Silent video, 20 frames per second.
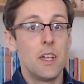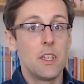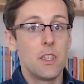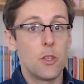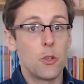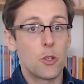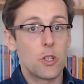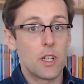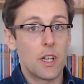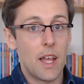
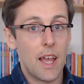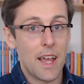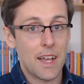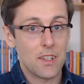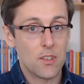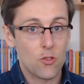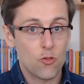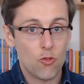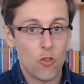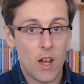you can
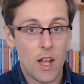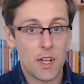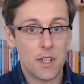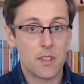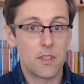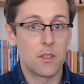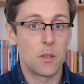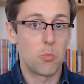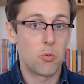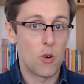
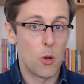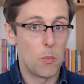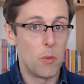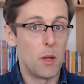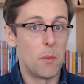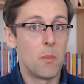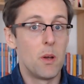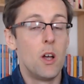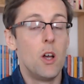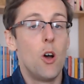extract the
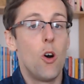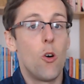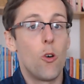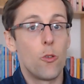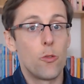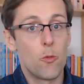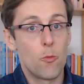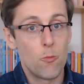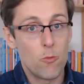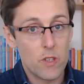problem
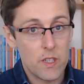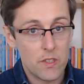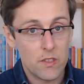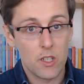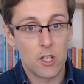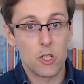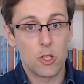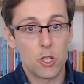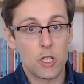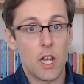or the
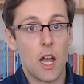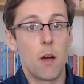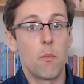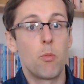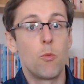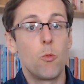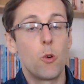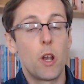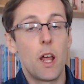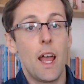research
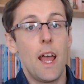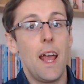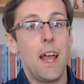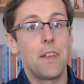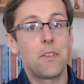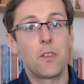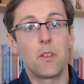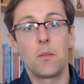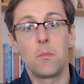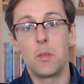gap, what
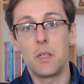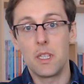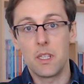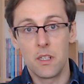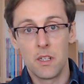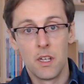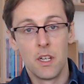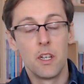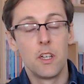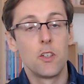hasn't
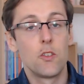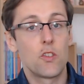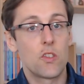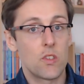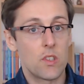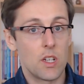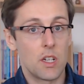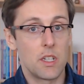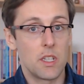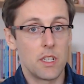been
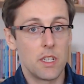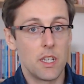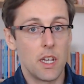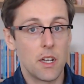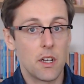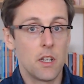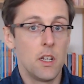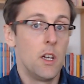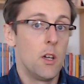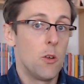studied yet,